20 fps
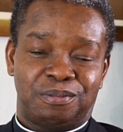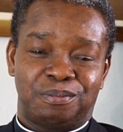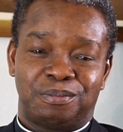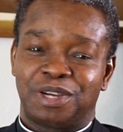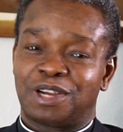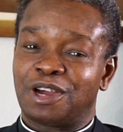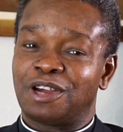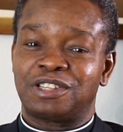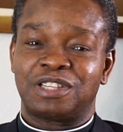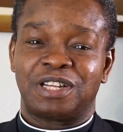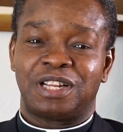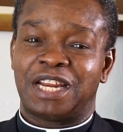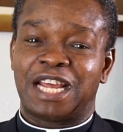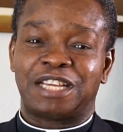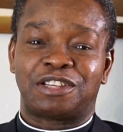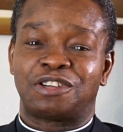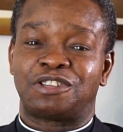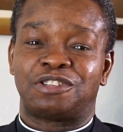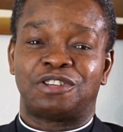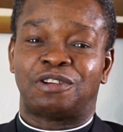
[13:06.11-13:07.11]
Because
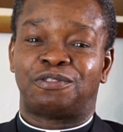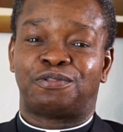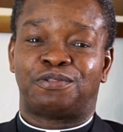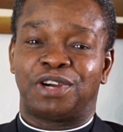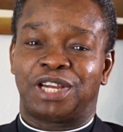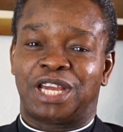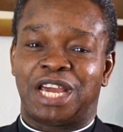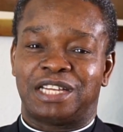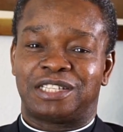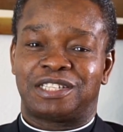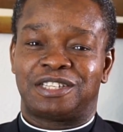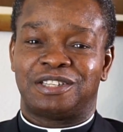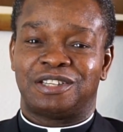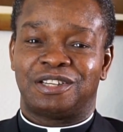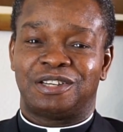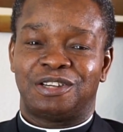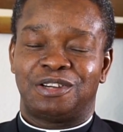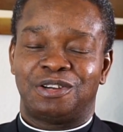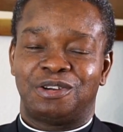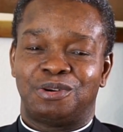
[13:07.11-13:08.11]
let us not forget,
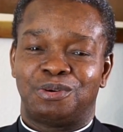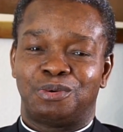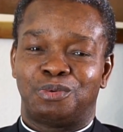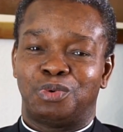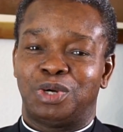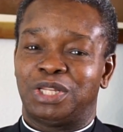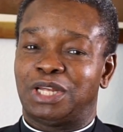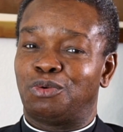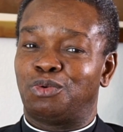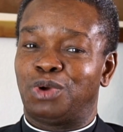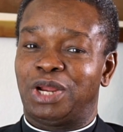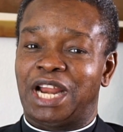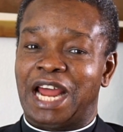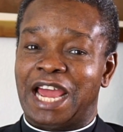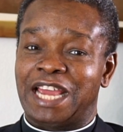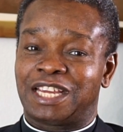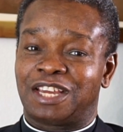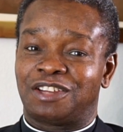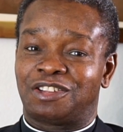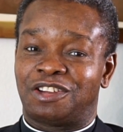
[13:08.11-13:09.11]
whether we
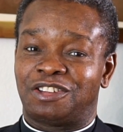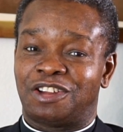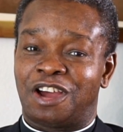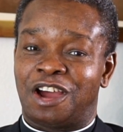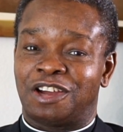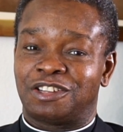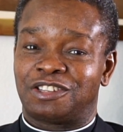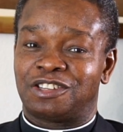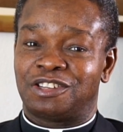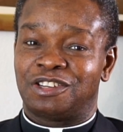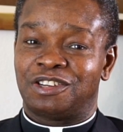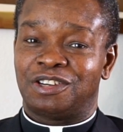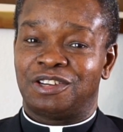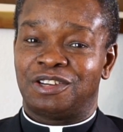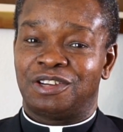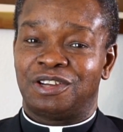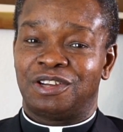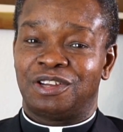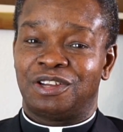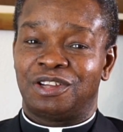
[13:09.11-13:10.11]
like it or not,
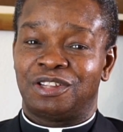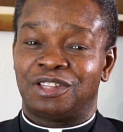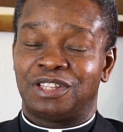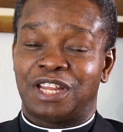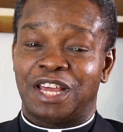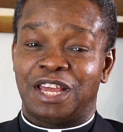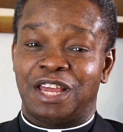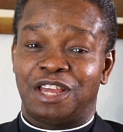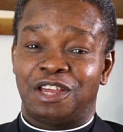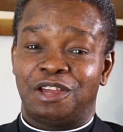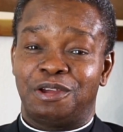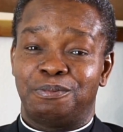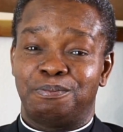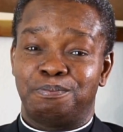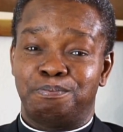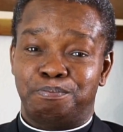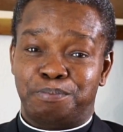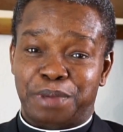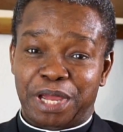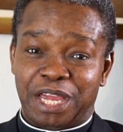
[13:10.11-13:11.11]
the
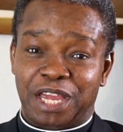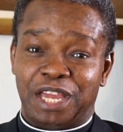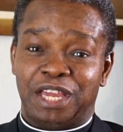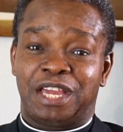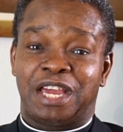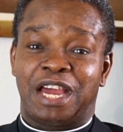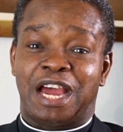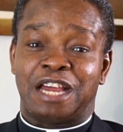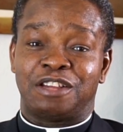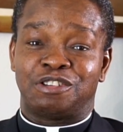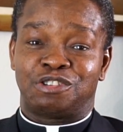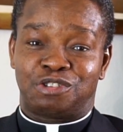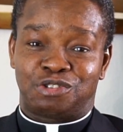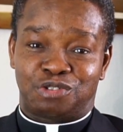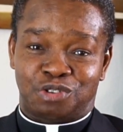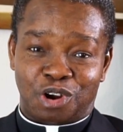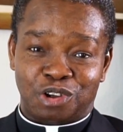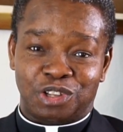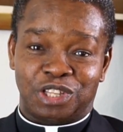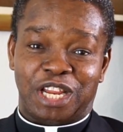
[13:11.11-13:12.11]
big and
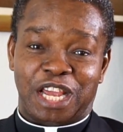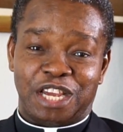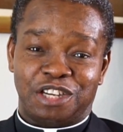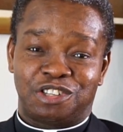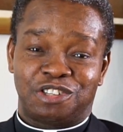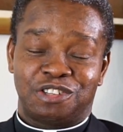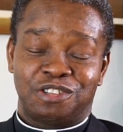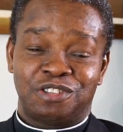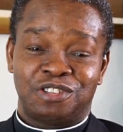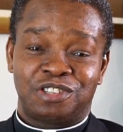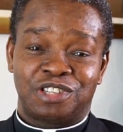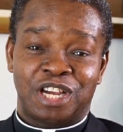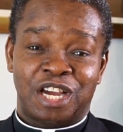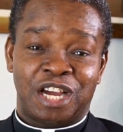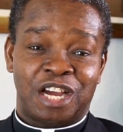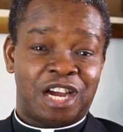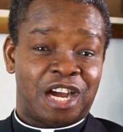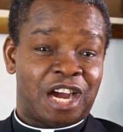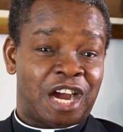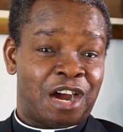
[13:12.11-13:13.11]
strong nations
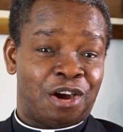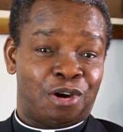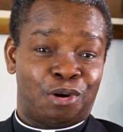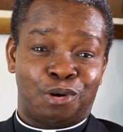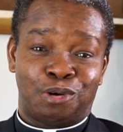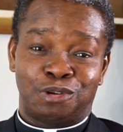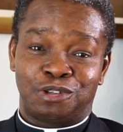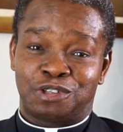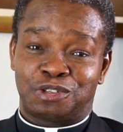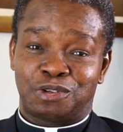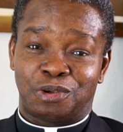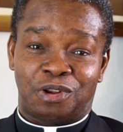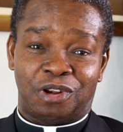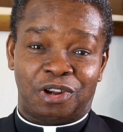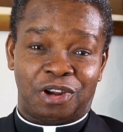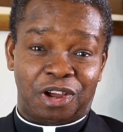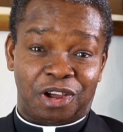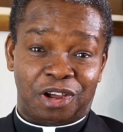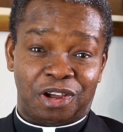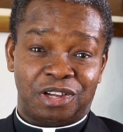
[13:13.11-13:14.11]
are also
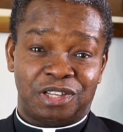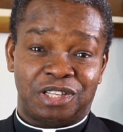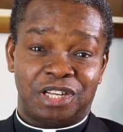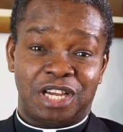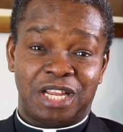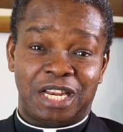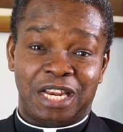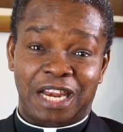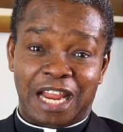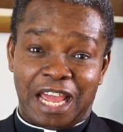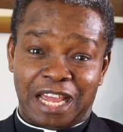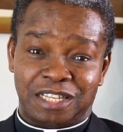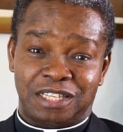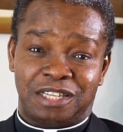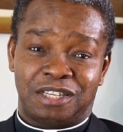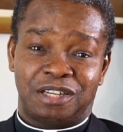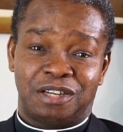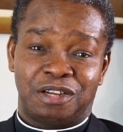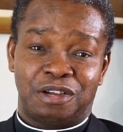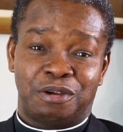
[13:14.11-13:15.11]

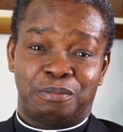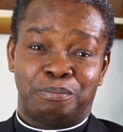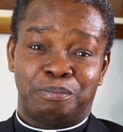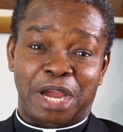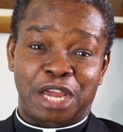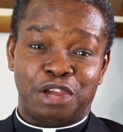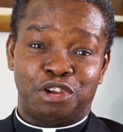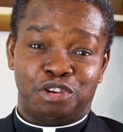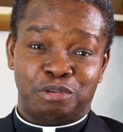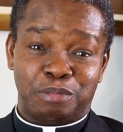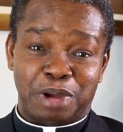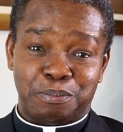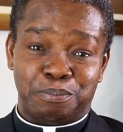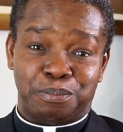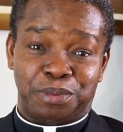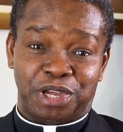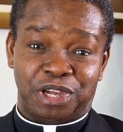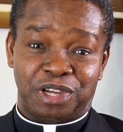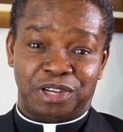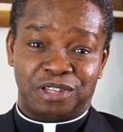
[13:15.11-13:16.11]
led by human
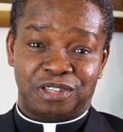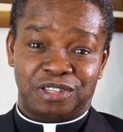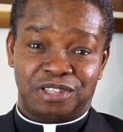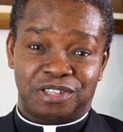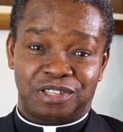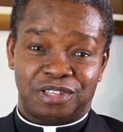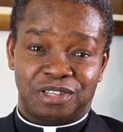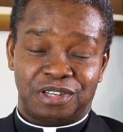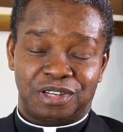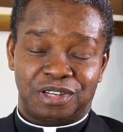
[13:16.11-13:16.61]
beings.